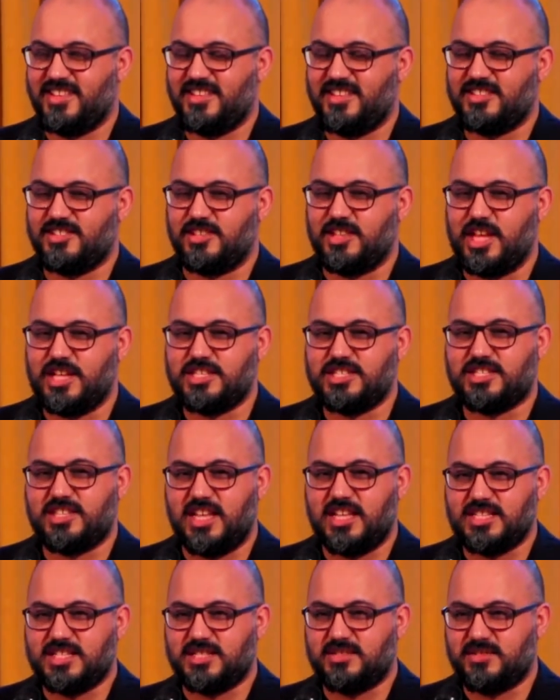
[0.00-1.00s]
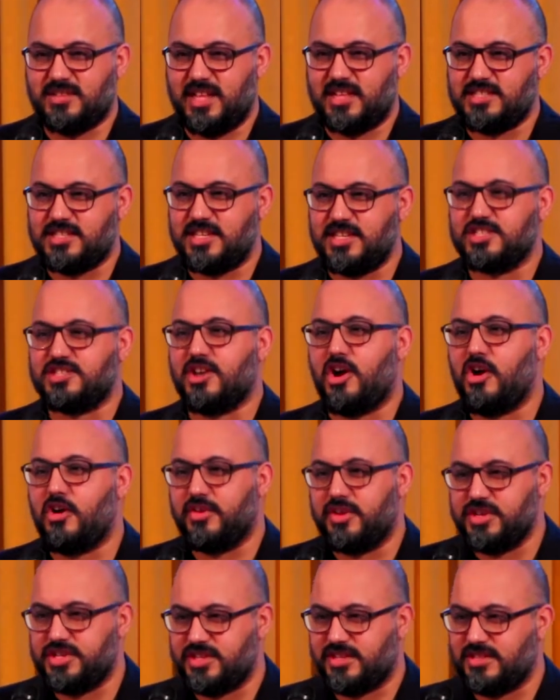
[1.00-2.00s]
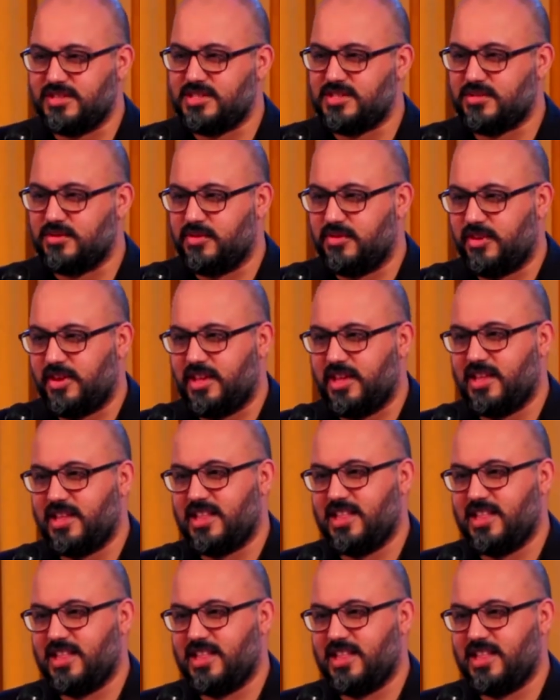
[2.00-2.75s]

So that's his origin story.